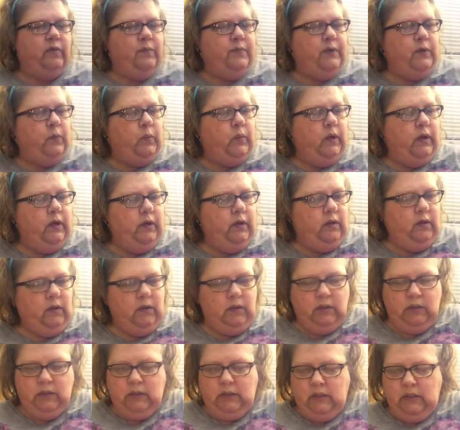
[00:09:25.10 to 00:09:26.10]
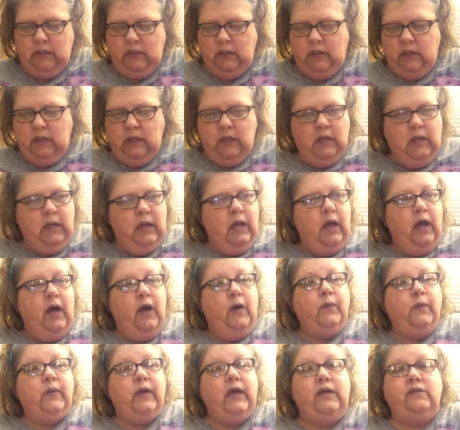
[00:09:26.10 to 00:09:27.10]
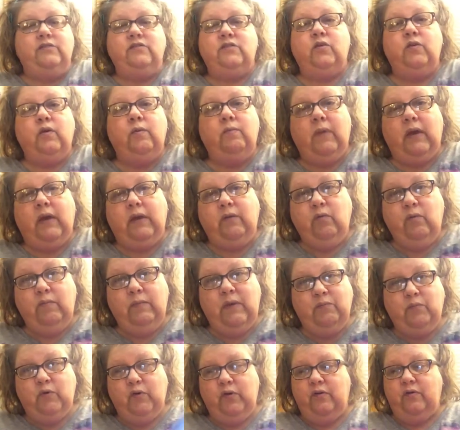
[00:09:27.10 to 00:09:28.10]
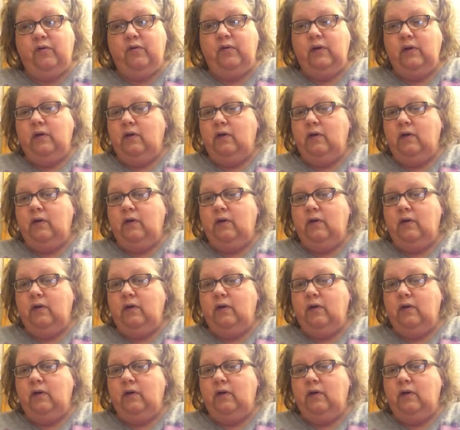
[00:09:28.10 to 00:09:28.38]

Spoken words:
in a while. Okay, so you might remember,